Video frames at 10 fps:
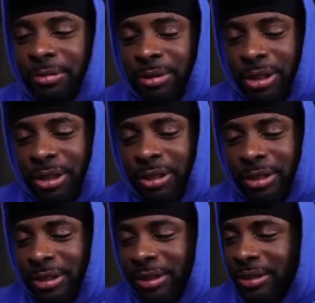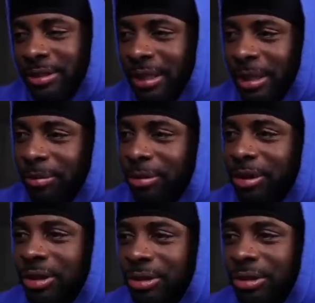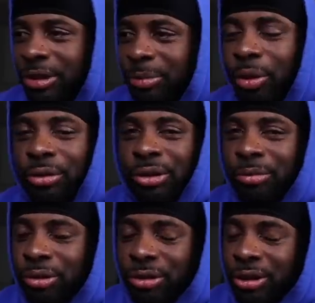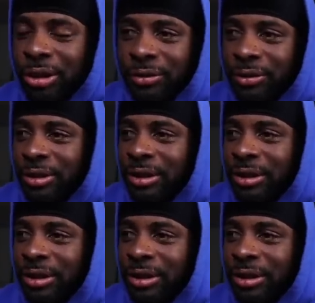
because I'm pretty sure she posted more stuff.